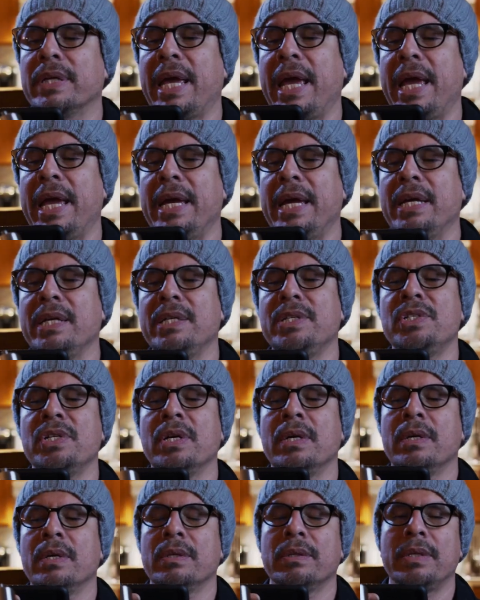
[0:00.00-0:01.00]
cage
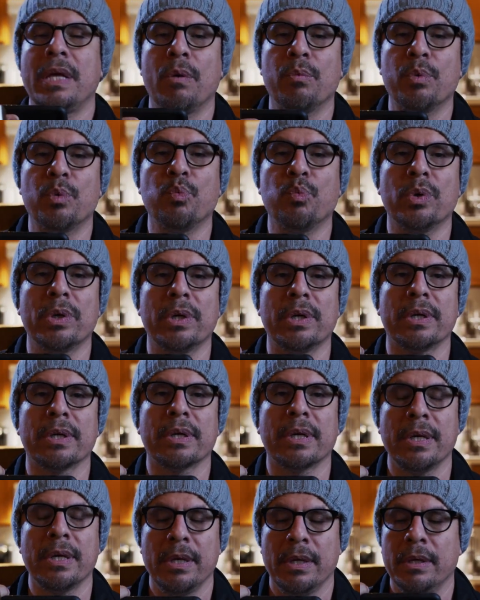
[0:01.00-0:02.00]
that would
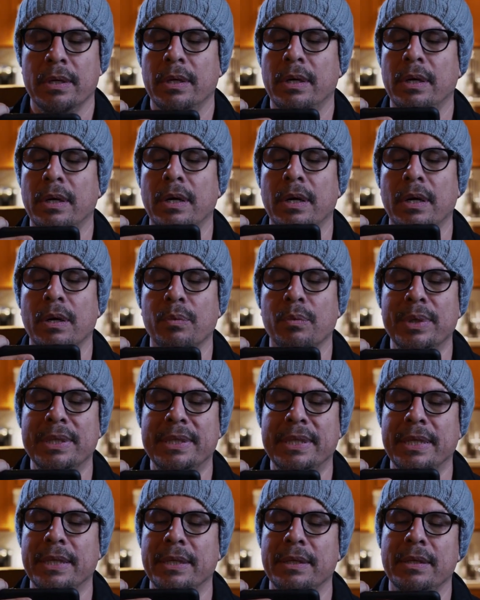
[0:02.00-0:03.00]
work
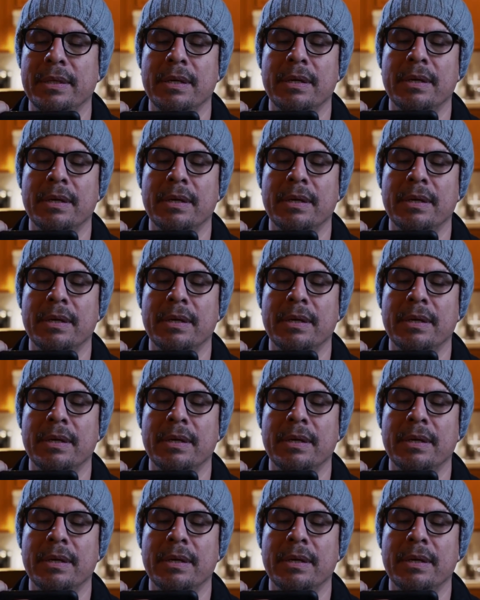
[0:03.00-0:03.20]
with it.